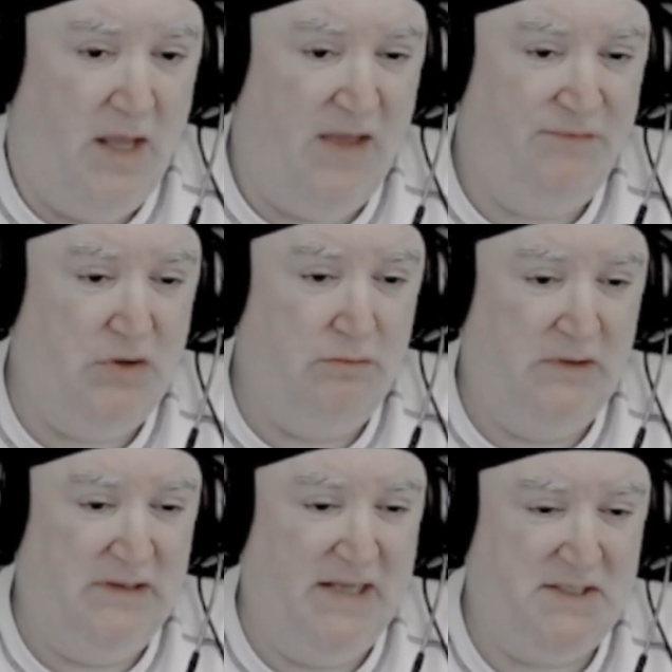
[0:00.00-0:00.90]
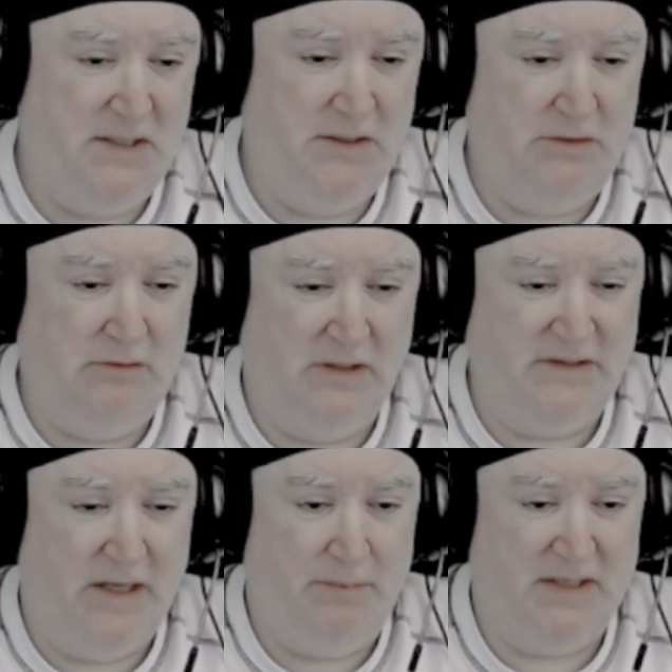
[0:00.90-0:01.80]
if you listen to
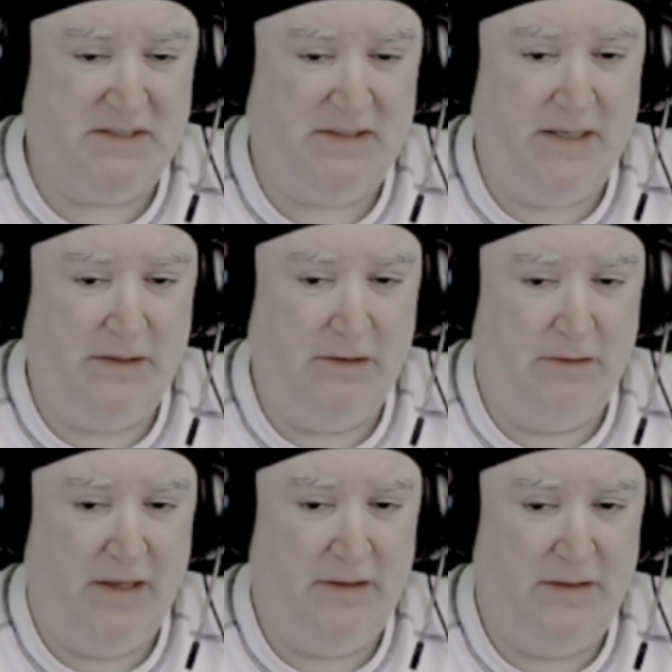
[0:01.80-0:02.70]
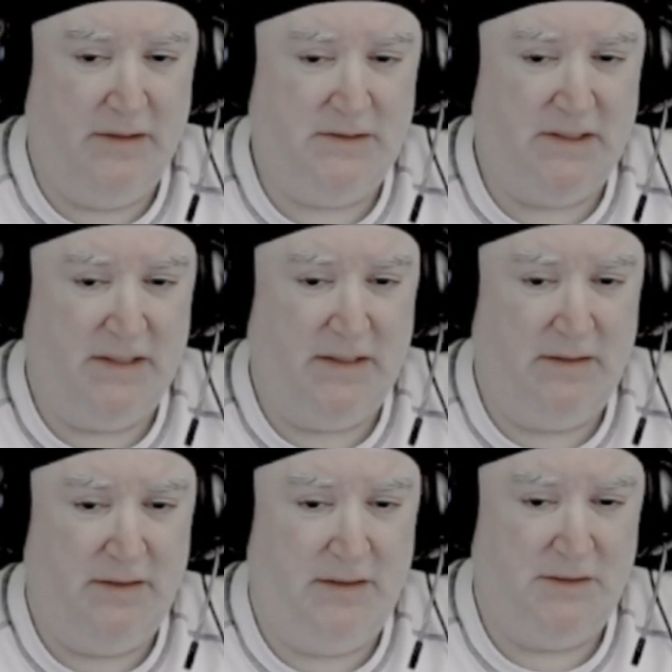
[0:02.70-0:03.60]
Lieutenant Buzz Lightyear and his
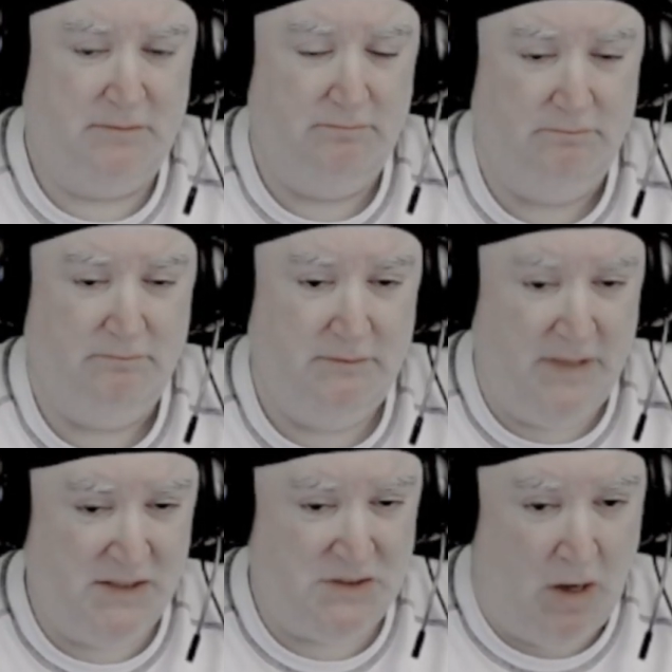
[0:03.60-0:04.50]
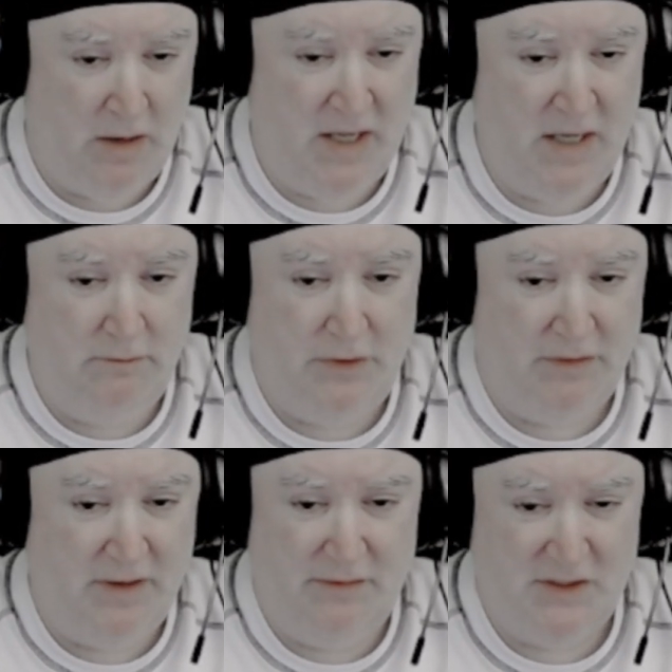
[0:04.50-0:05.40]
talking
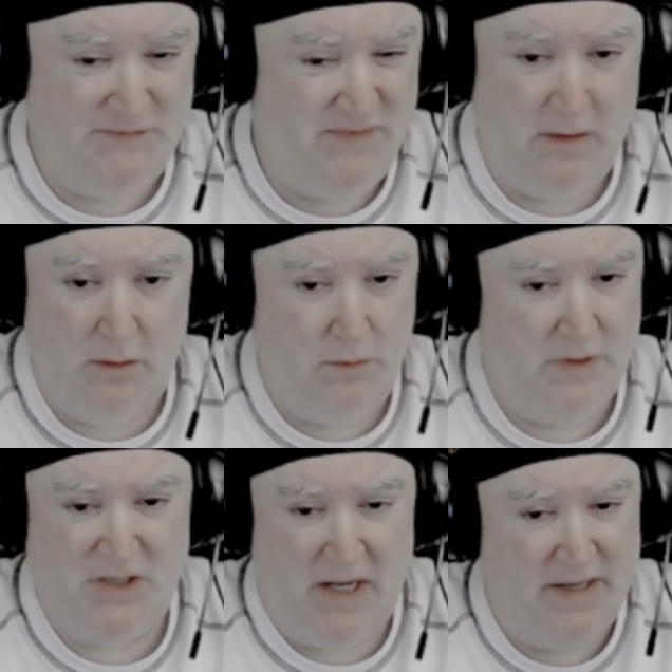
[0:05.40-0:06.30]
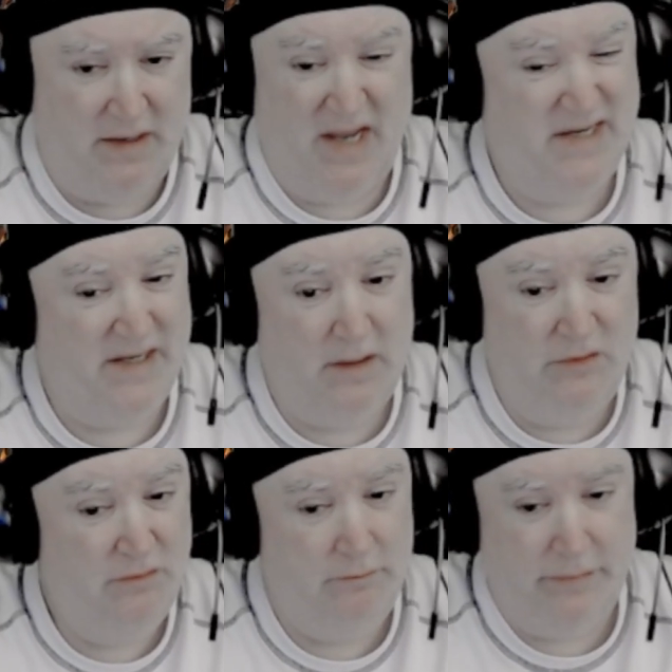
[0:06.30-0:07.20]
during this video, which I
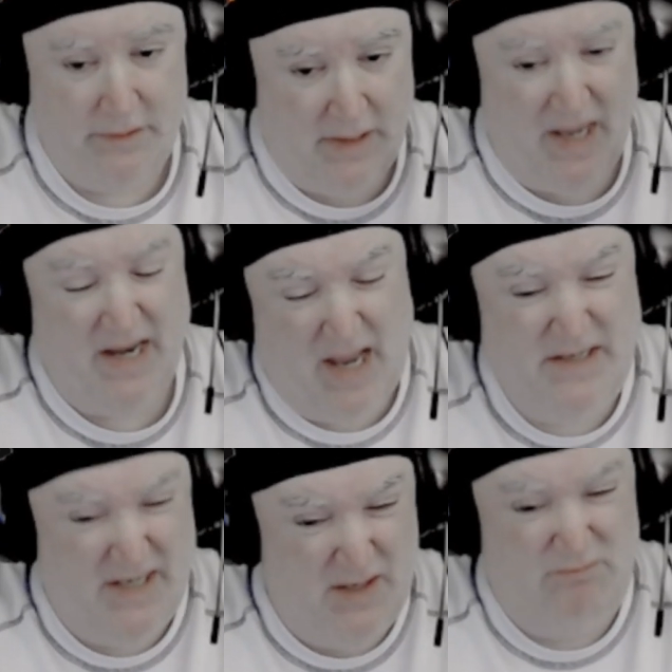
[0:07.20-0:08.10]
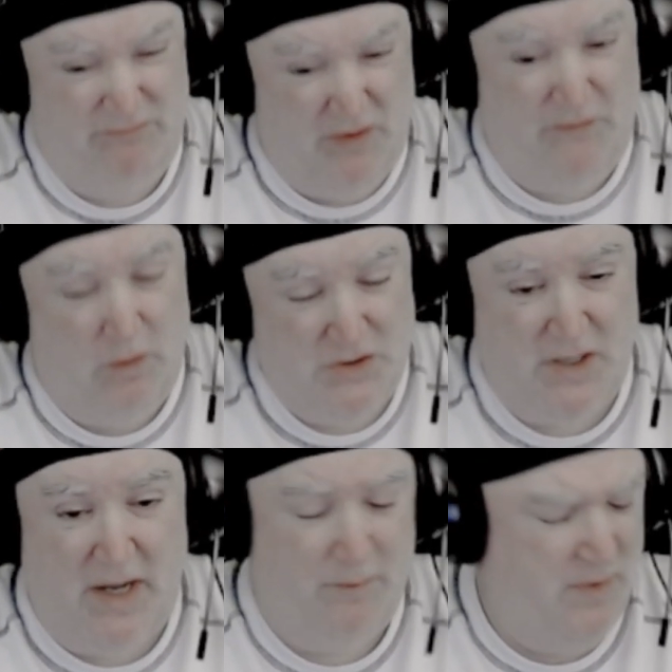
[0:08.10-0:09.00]
didn't, but I did the first
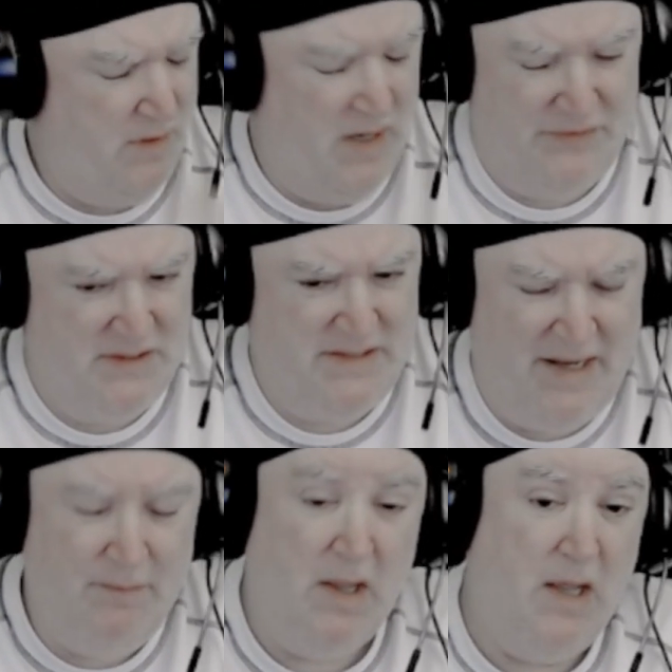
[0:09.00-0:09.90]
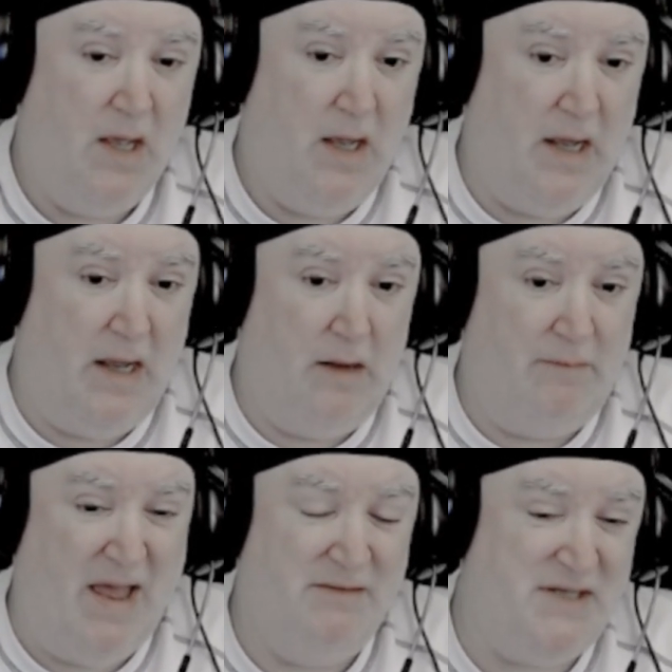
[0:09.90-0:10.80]
time, but not this time.
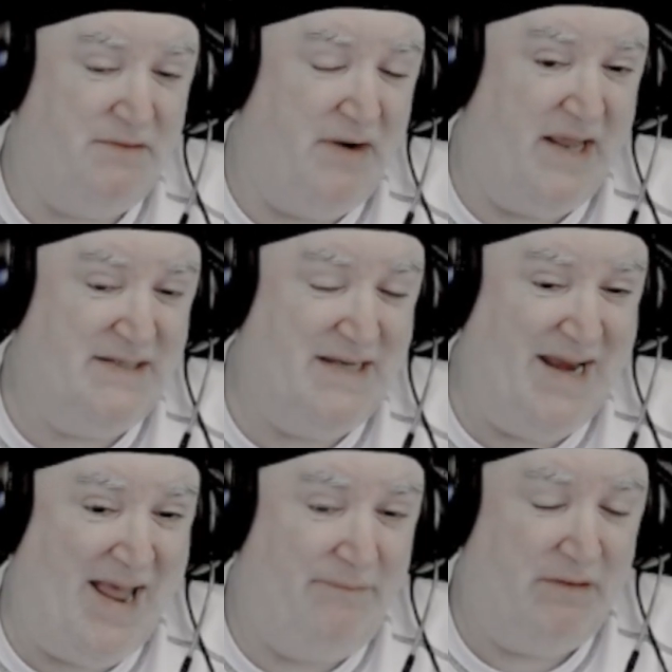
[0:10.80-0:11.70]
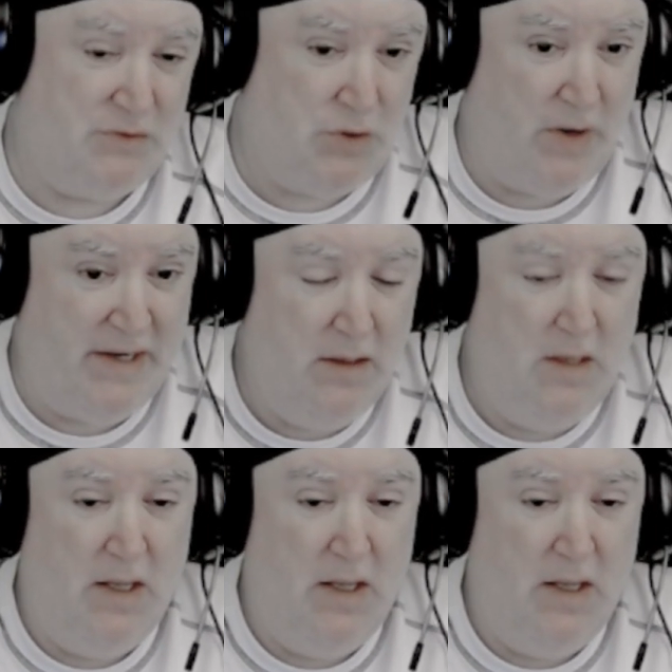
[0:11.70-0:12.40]
I just had a nice nap. That was great.